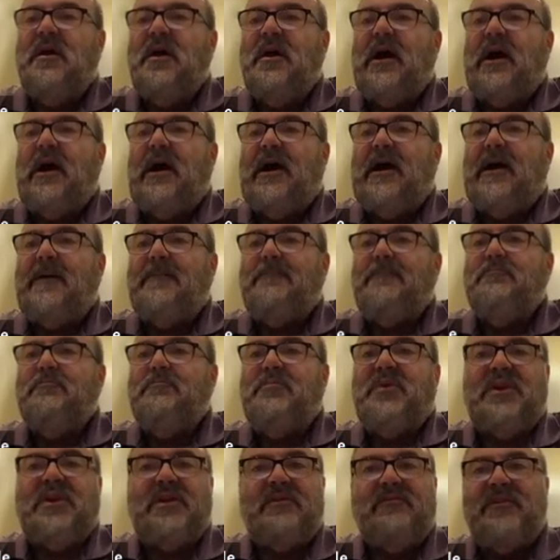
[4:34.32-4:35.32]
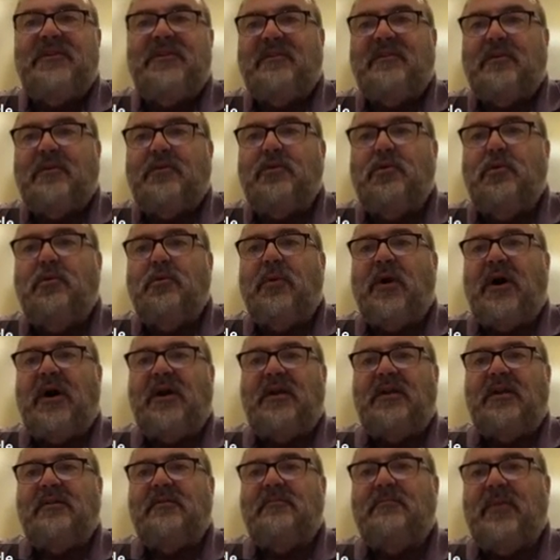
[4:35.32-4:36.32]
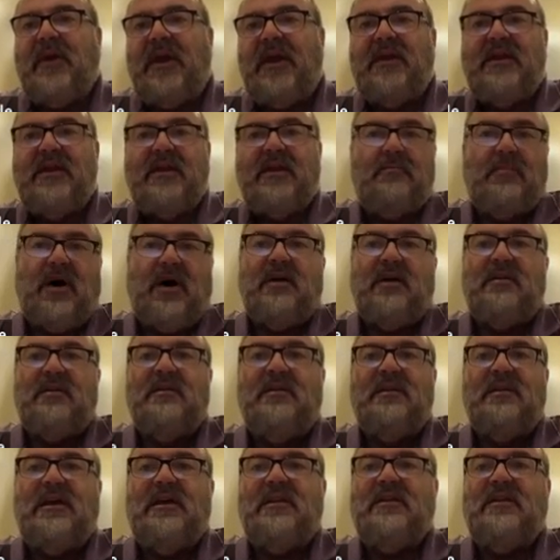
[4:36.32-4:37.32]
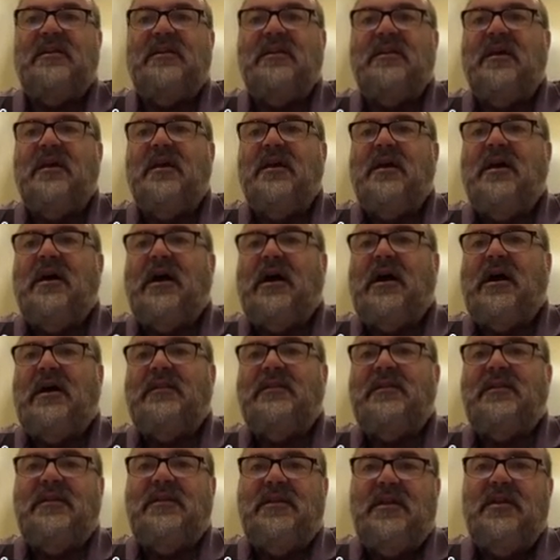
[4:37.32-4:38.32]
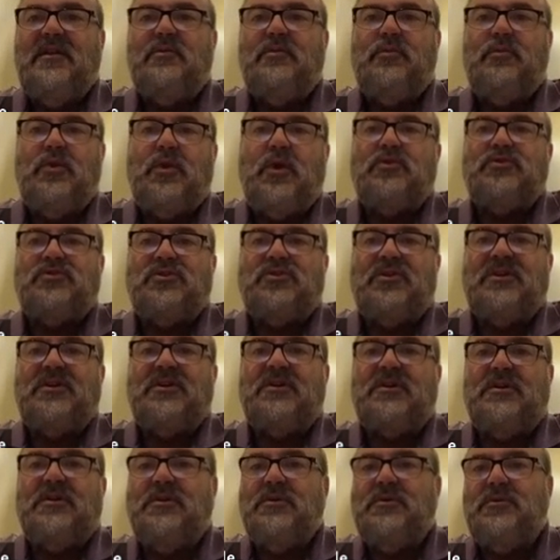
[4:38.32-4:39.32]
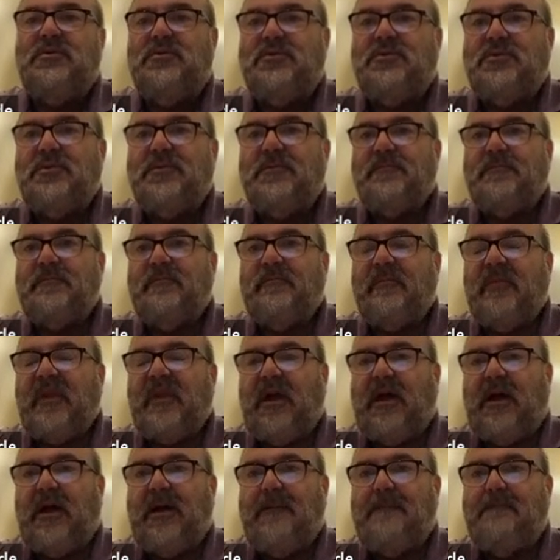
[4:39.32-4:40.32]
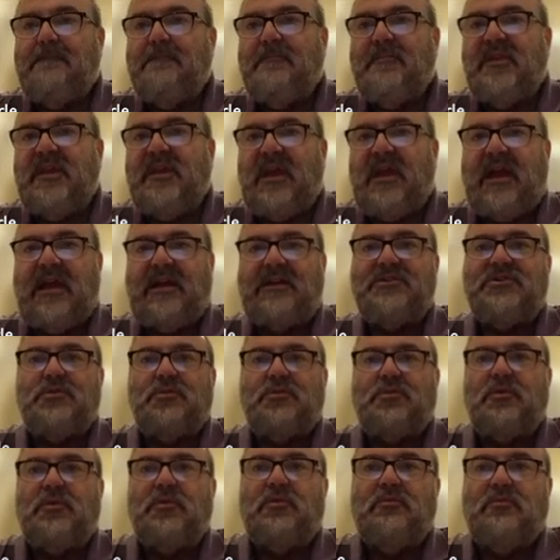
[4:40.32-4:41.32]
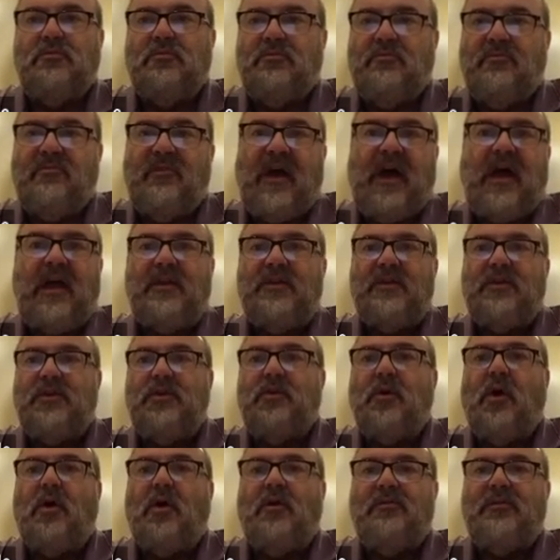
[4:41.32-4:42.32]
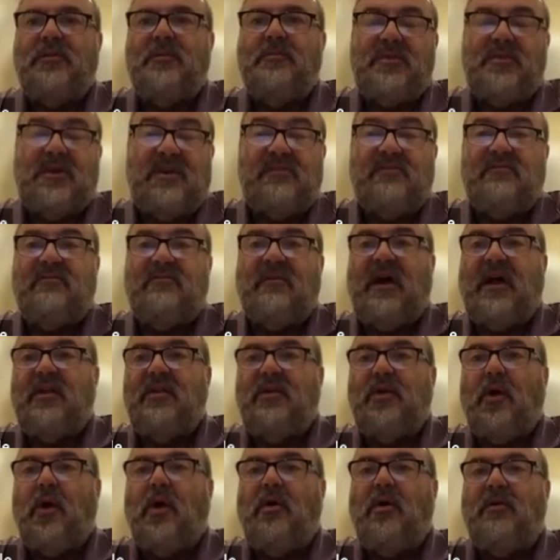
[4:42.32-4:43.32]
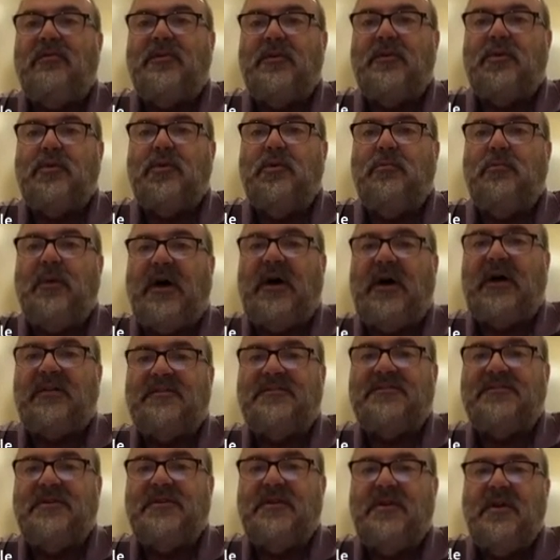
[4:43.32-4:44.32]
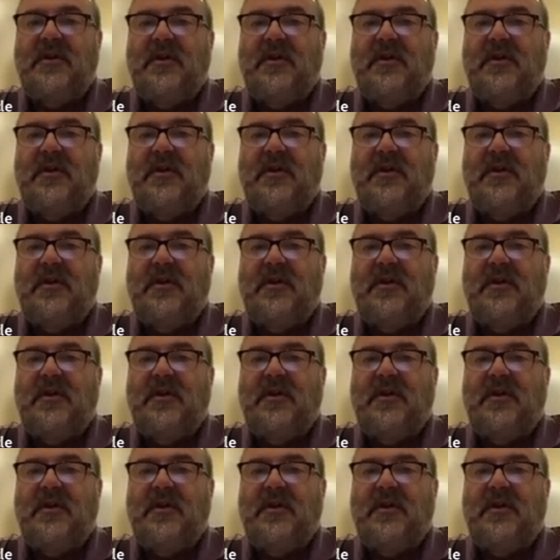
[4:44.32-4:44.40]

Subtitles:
But if it is a coupon paying bond, then the yield will also include the actual value of the present value of the coupons.